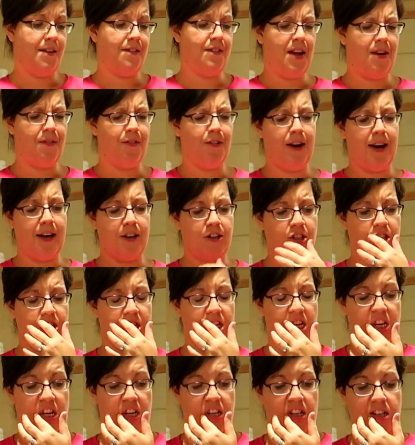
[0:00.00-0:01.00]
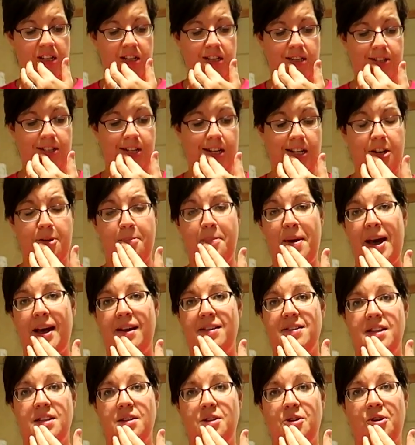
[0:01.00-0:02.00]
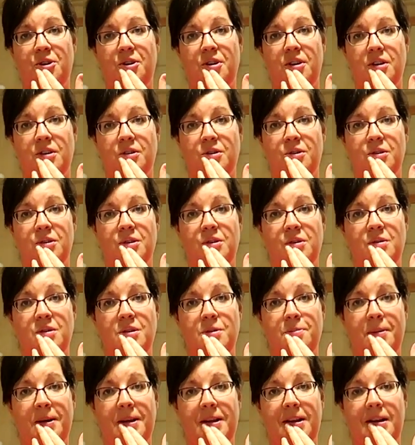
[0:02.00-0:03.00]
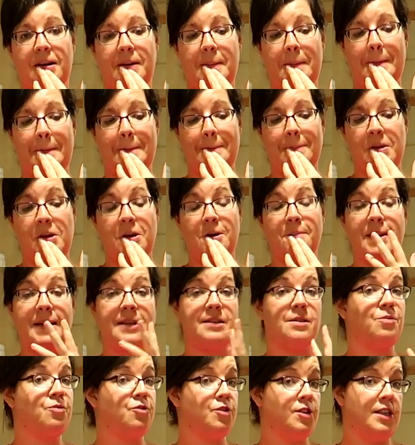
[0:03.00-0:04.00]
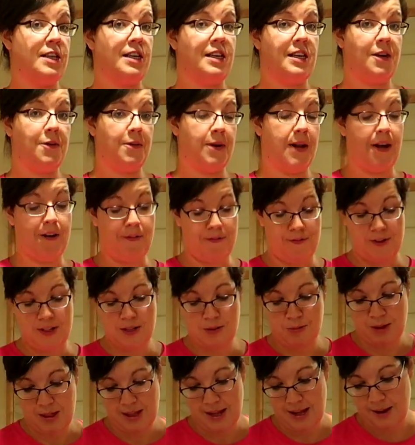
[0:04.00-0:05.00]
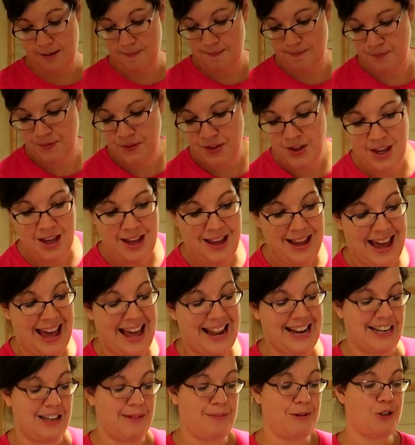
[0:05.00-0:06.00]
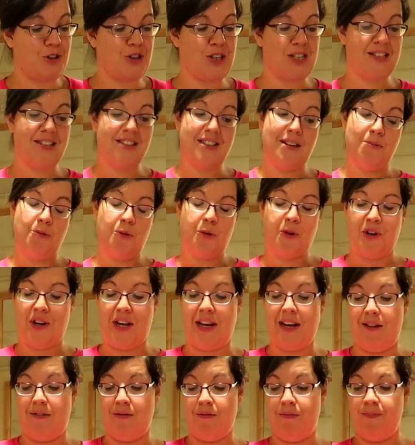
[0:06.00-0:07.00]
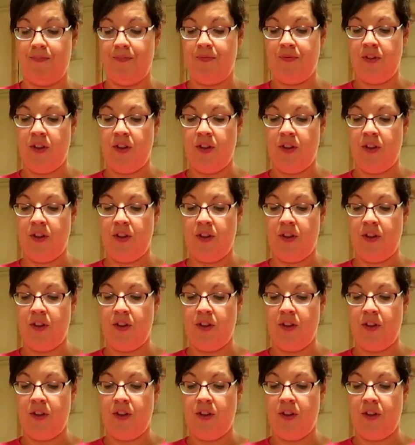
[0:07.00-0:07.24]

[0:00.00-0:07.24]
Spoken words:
I've never actually done a maxi skirt on a cruise, but you can make some really cute outfits with that. And it can be dressed up or down.